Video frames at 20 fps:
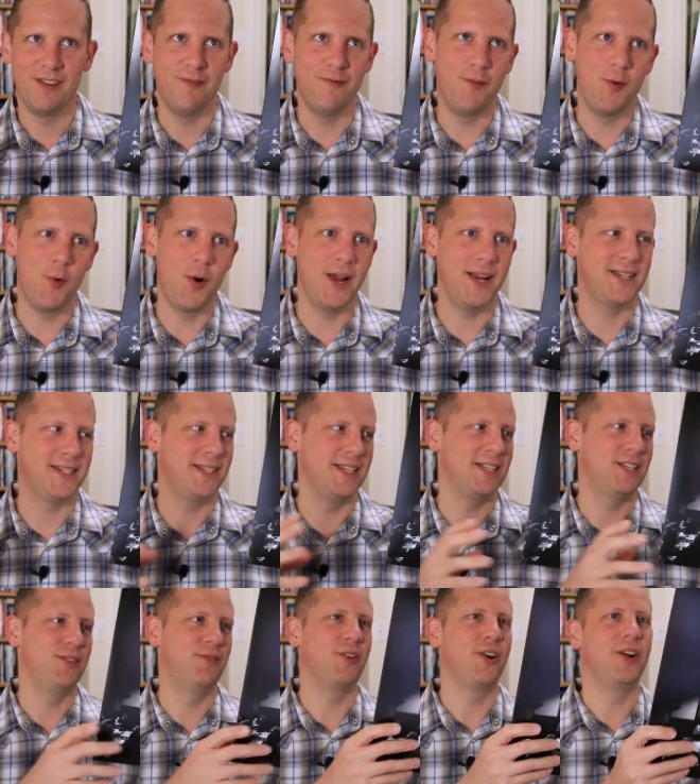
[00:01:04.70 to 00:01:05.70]
voice
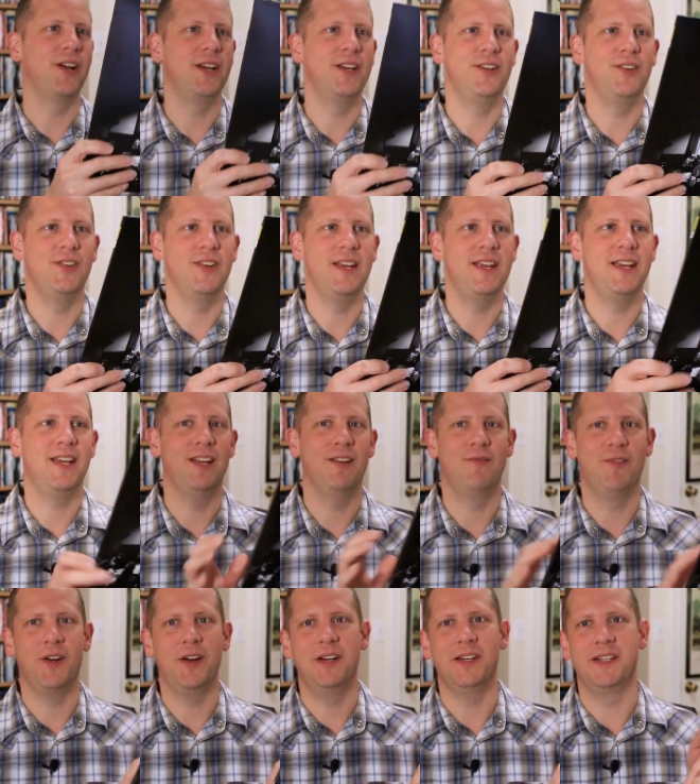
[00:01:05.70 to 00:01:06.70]
that's very unique and
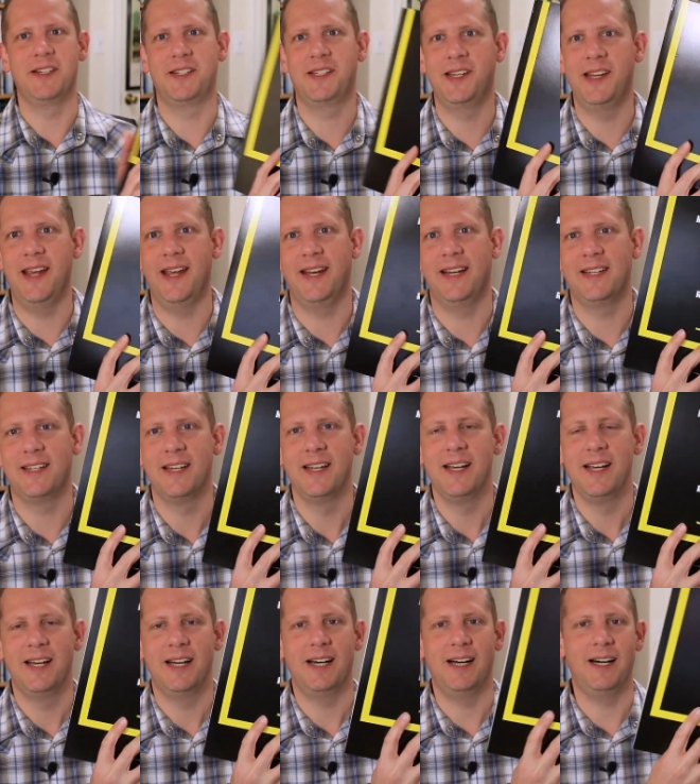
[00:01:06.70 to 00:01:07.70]
very distinct.
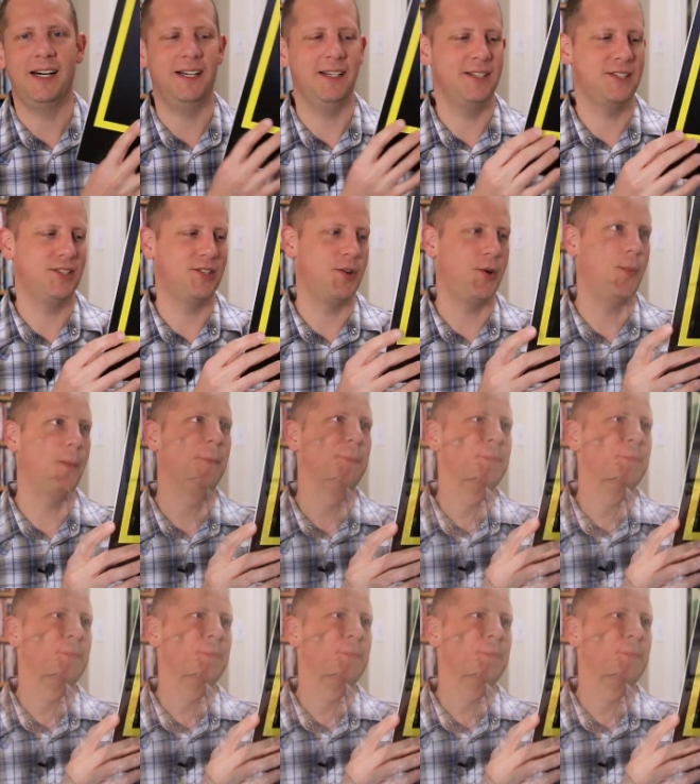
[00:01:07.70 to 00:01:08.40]
Uh, so